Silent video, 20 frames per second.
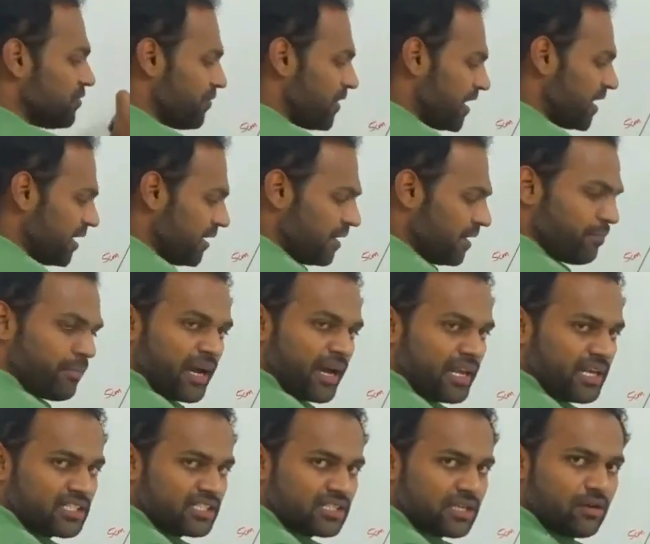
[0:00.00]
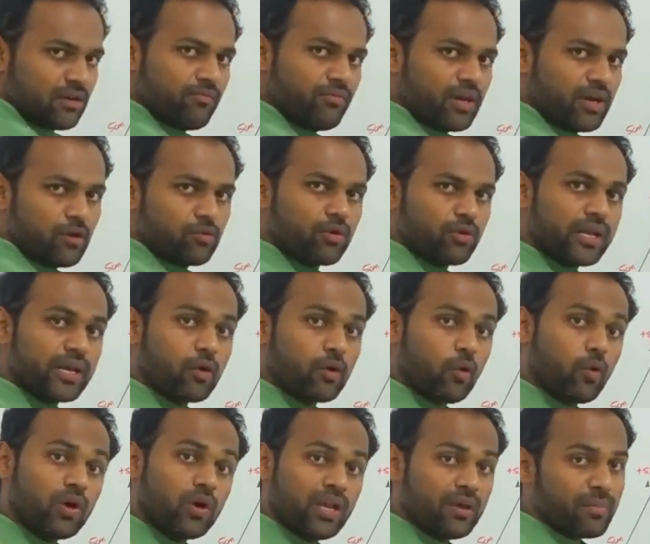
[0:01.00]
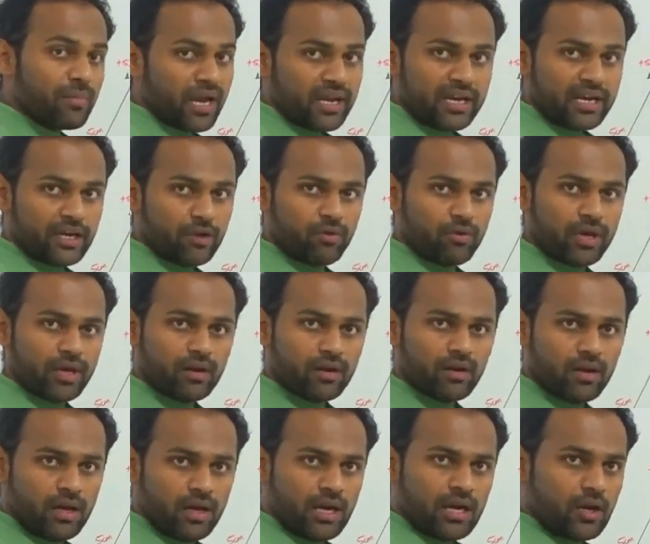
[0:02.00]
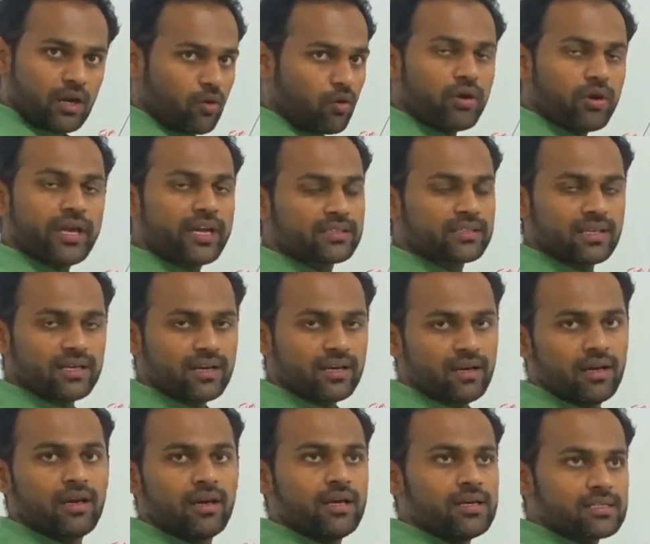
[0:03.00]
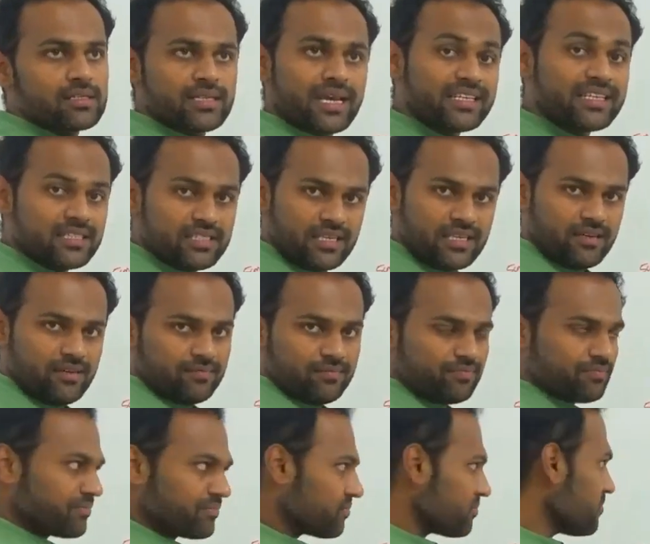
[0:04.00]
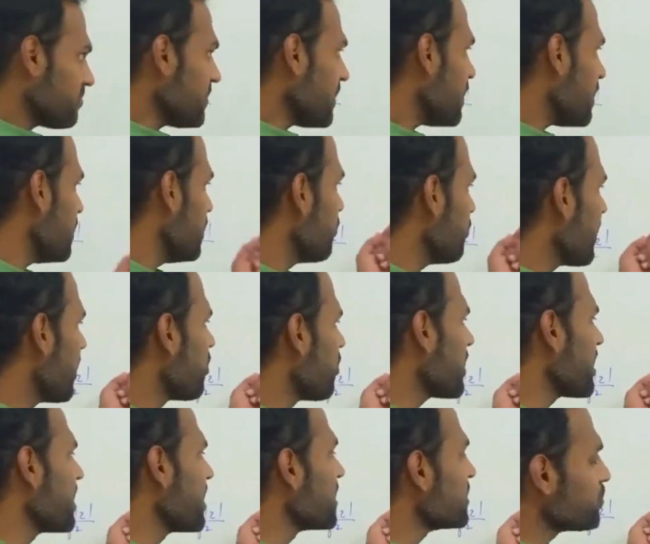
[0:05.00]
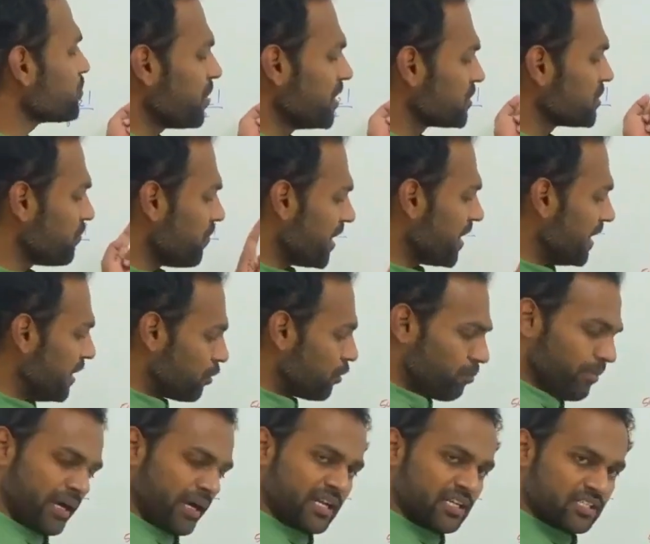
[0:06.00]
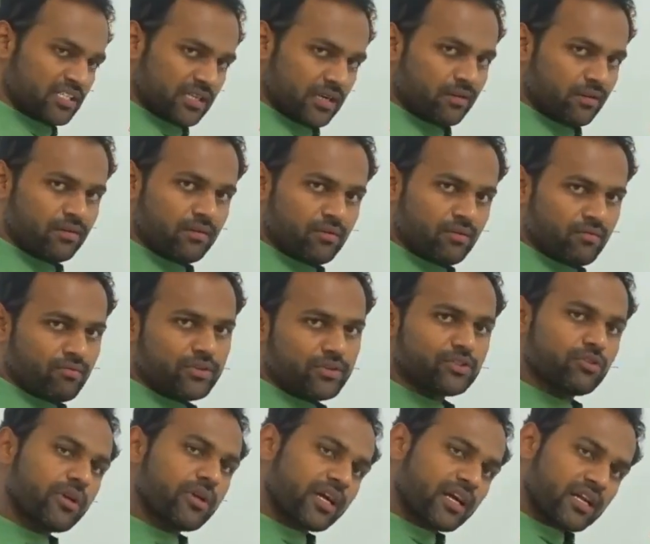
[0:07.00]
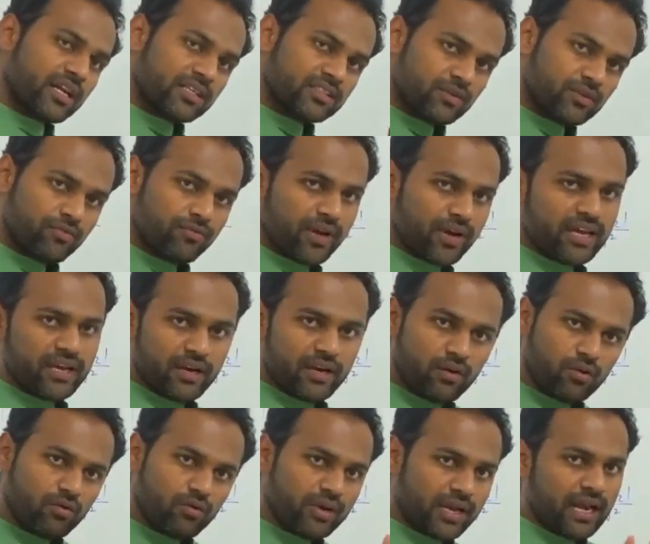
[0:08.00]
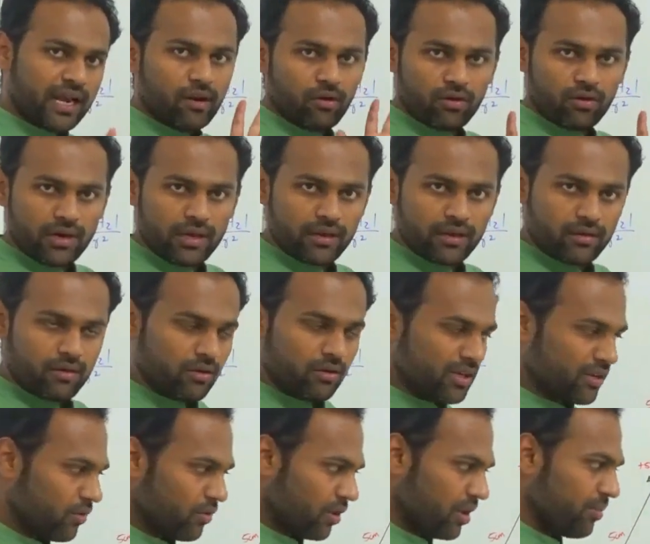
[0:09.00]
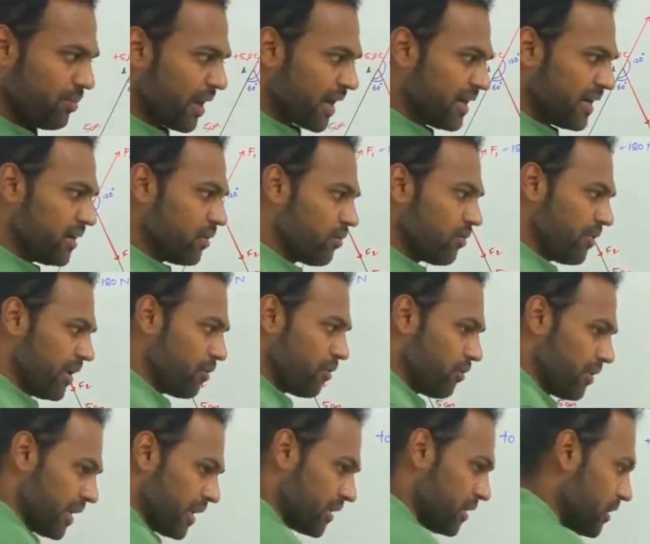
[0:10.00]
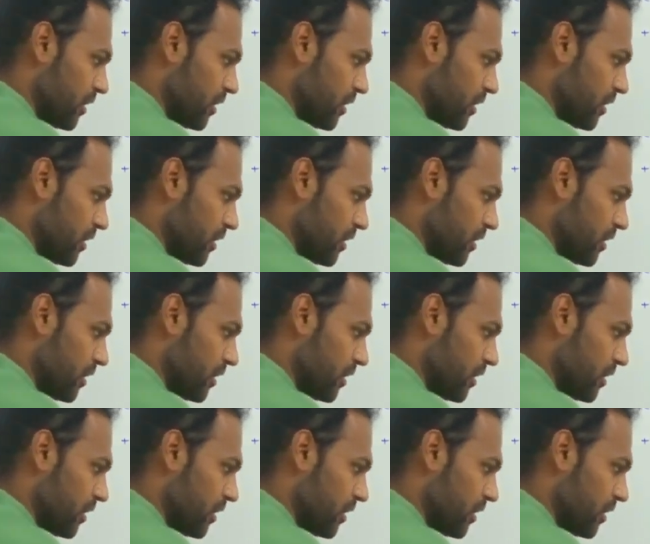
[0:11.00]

5 minus 10. We have to take only magnitude here. Don't take the signs here. You cannot take it as plus 5 into minus 10. We should take it as 5 into 10 only. Okay, only magnitude we have to take.